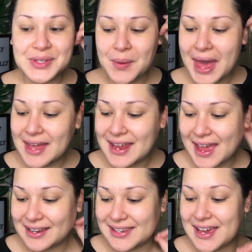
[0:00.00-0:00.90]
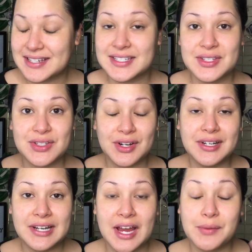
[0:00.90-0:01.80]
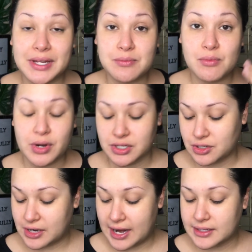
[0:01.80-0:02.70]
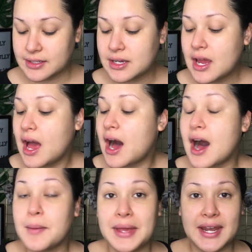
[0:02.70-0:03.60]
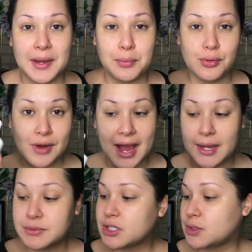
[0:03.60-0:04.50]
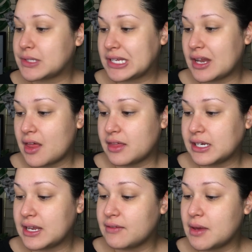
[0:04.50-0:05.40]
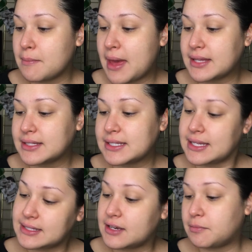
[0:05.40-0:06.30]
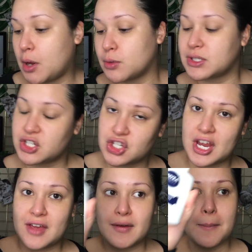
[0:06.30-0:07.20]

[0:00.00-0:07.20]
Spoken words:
go ahead and get started. I already moisturized and I primed using the Nivea Men's Sensitive Post Shave